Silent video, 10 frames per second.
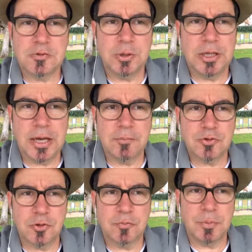We can't
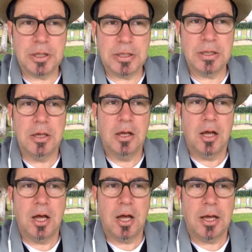sort of be
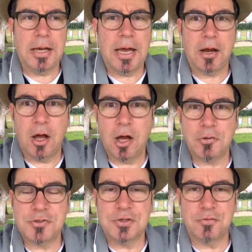an
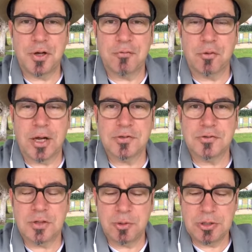adhocracy forever, right? So
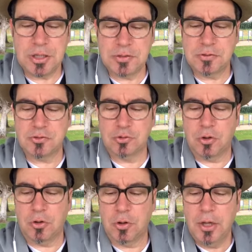somebody takes
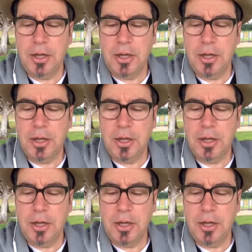control,